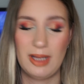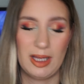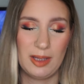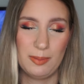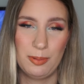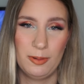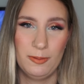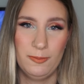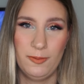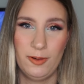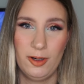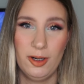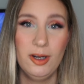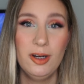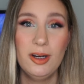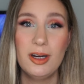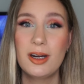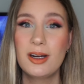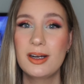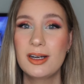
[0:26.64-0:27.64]
prefer,
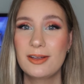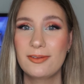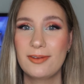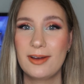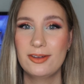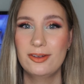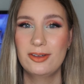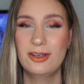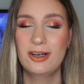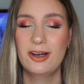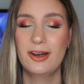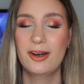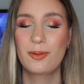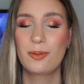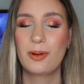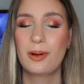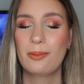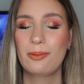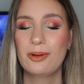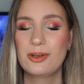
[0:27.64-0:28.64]
and if I had to declare
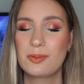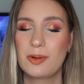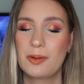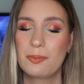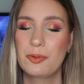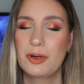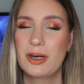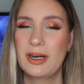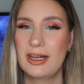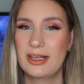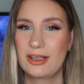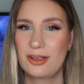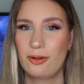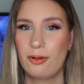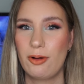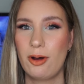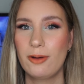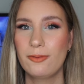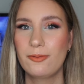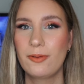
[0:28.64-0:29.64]
one, which one would I let go
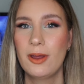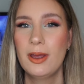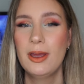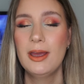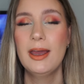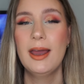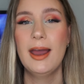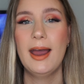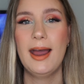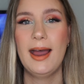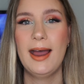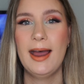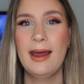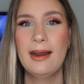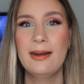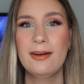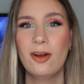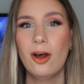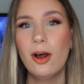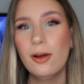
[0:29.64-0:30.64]
of.
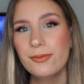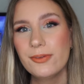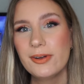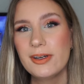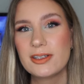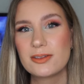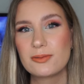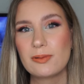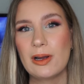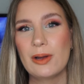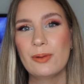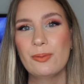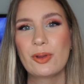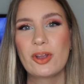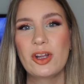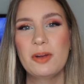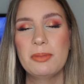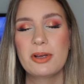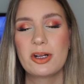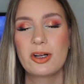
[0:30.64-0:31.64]
And after this round, we're
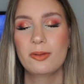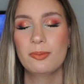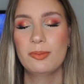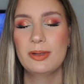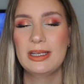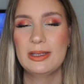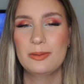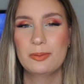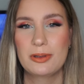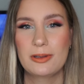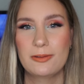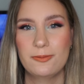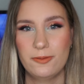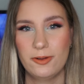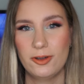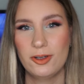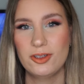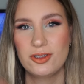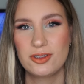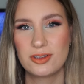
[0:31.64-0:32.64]
going to be complete with the
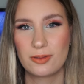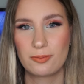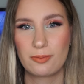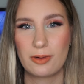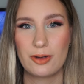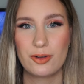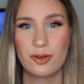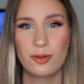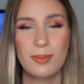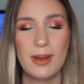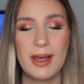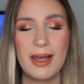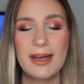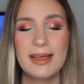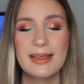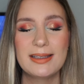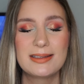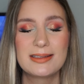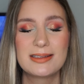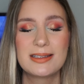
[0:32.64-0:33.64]
first round of
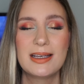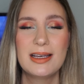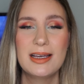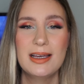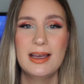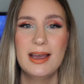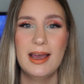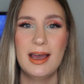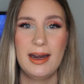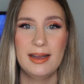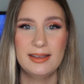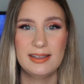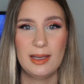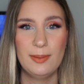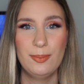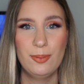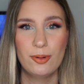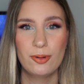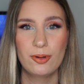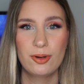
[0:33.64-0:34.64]
palettes. And at
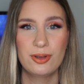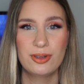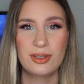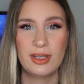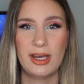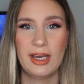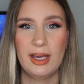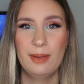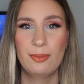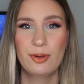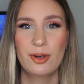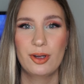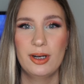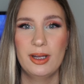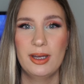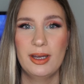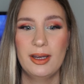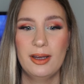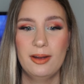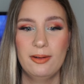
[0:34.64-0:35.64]
that point, I'm going
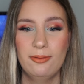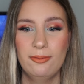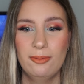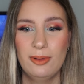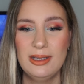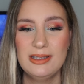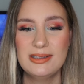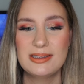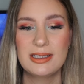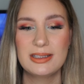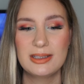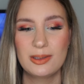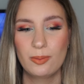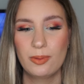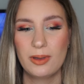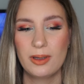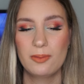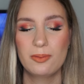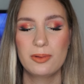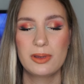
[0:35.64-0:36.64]
to reset the
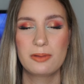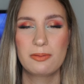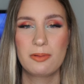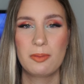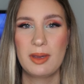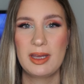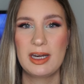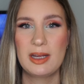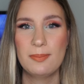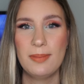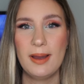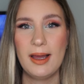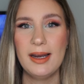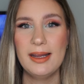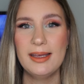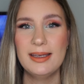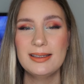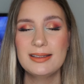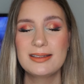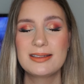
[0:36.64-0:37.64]
wheel with the remaining
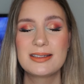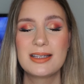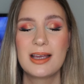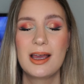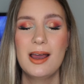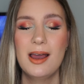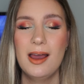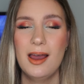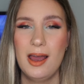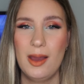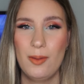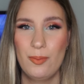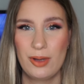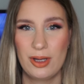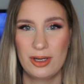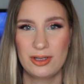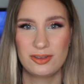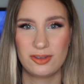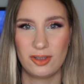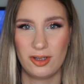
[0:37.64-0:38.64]
palettes. And we're
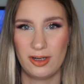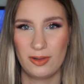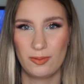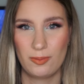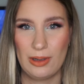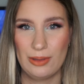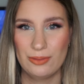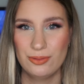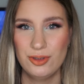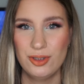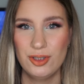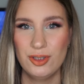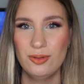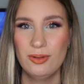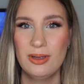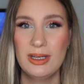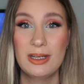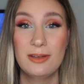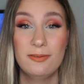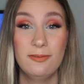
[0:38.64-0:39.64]
going to start at round 2.
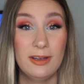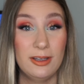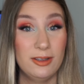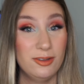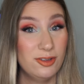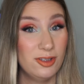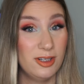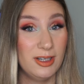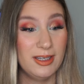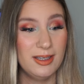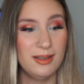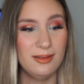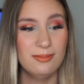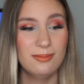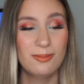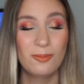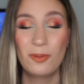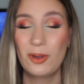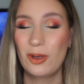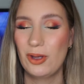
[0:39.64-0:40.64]
And eventually,
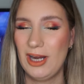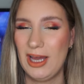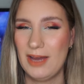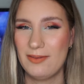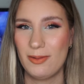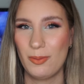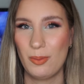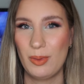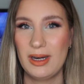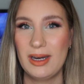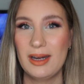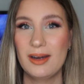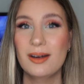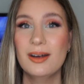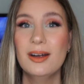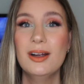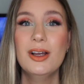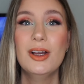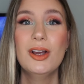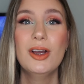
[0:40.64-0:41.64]
we're going to have a winner.
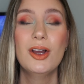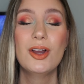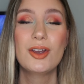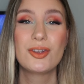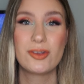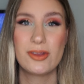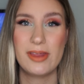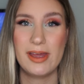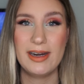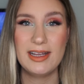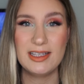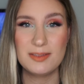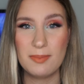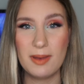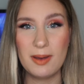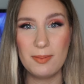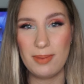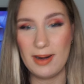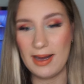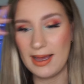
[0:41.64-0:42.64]
So that is my
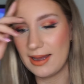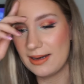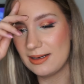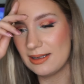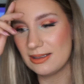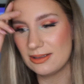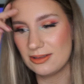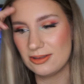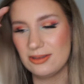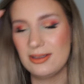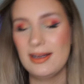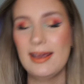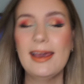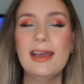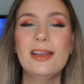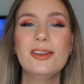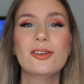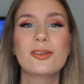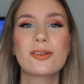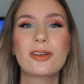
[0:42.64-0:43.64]
plan today,
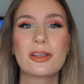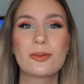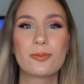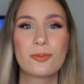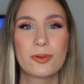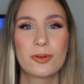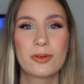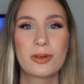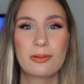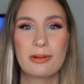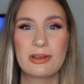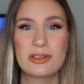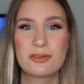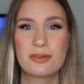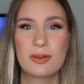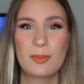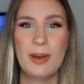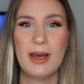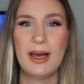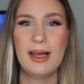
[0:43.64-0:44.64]
to get through the rest of the
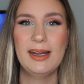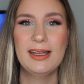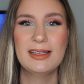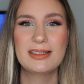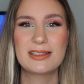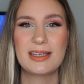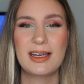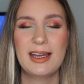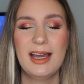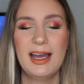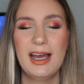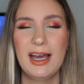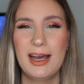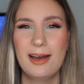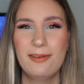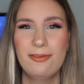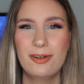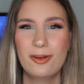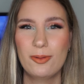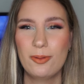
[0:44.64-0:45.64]
palettes. I
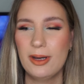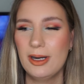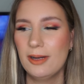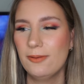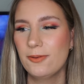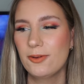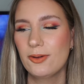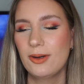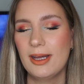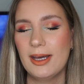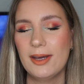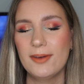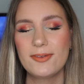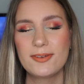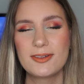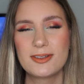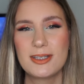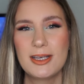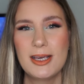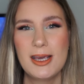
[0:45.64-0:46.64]
have quite a few
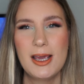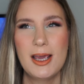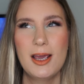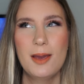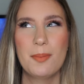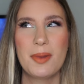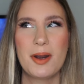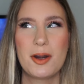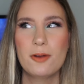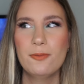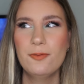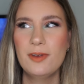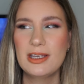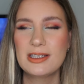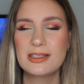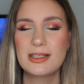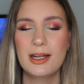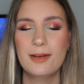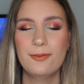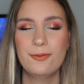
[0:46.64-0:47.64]
left, but I don't think it's
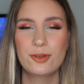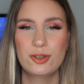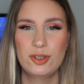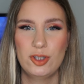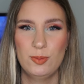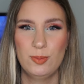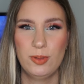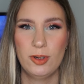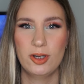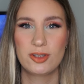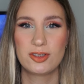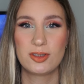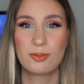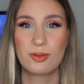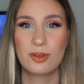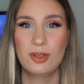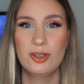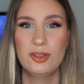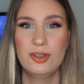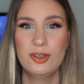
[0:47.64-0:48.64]
enough for 2 parts. I'm
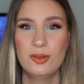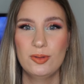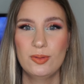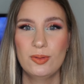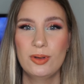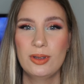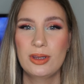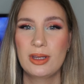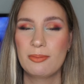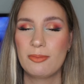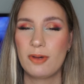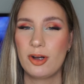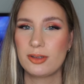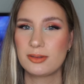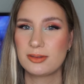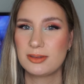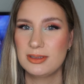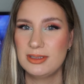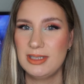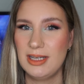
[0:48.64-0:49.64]
going to do them all
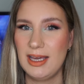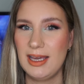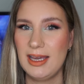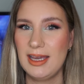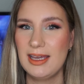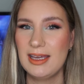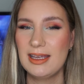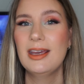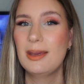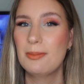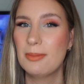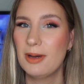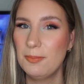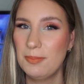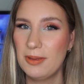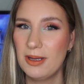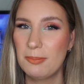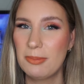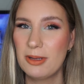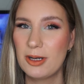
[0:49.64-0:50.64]
today. It might be
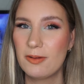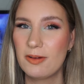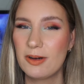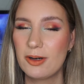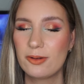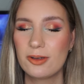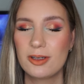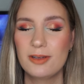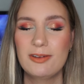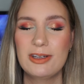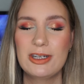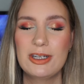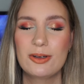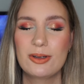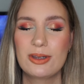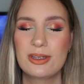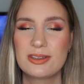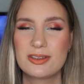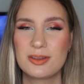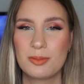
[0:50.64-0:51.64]
a bit of a longer video
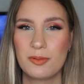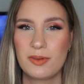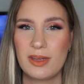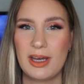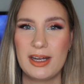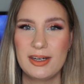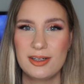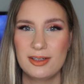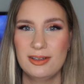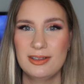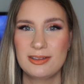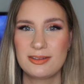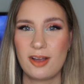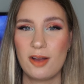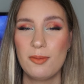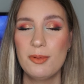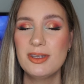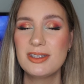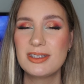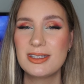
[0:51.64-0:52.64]
than some of the other
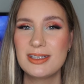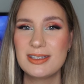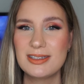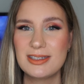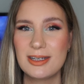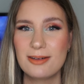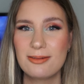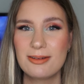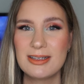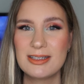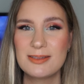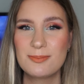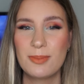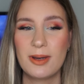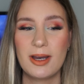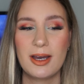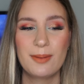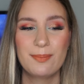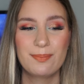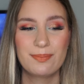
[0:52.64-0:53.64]
installments in the series,
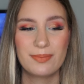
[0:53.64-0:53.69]
but